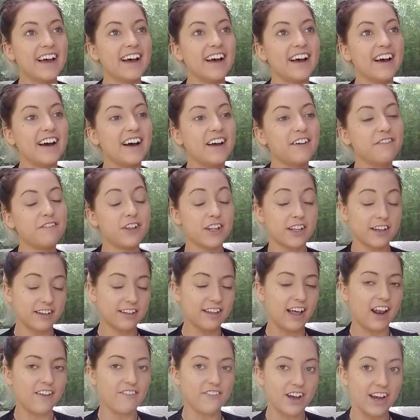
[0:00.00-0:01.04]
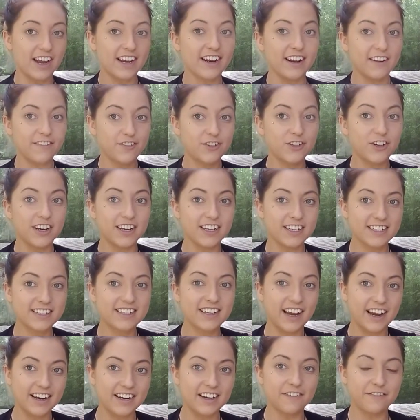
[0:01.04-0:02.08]
I feel like a lot of INFJs
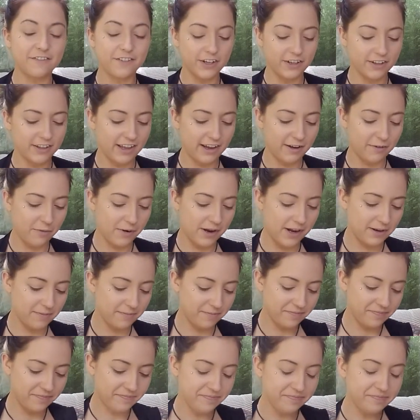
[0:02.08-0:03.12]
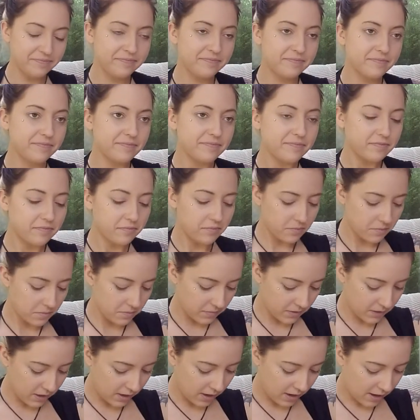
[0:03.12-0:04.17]
kind of feel that way.
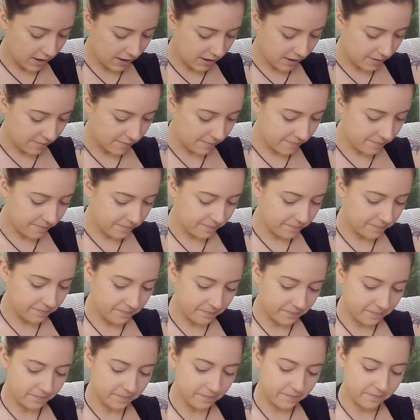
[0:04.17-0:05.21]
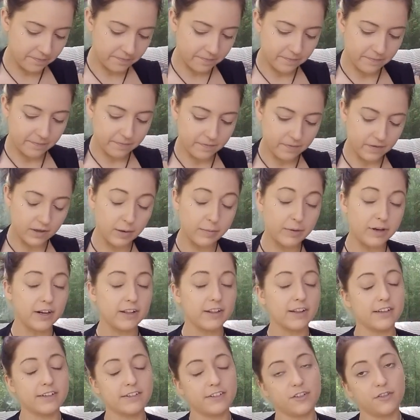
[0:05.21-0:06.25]
I mean,
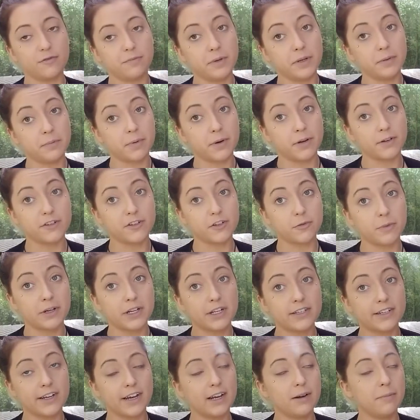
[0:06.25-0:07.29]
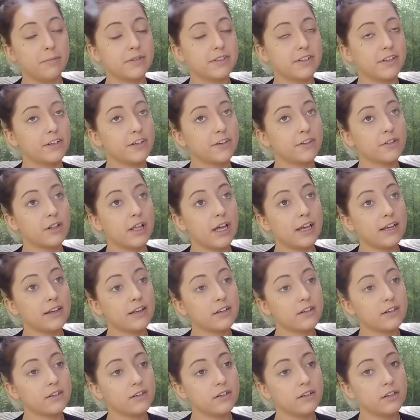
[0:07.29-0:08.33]
unless you've been burned so many times that you're
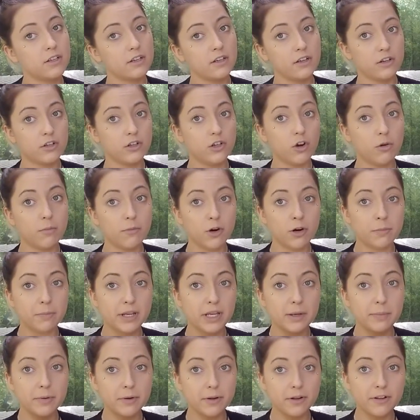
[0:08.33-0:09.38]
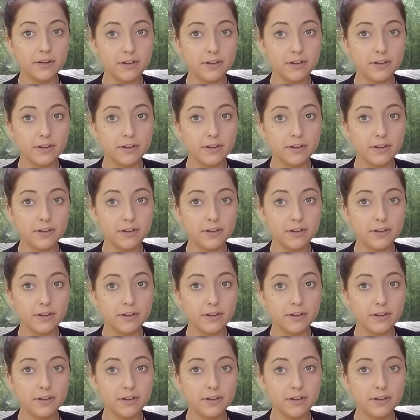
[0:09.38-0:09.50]
like, no more people.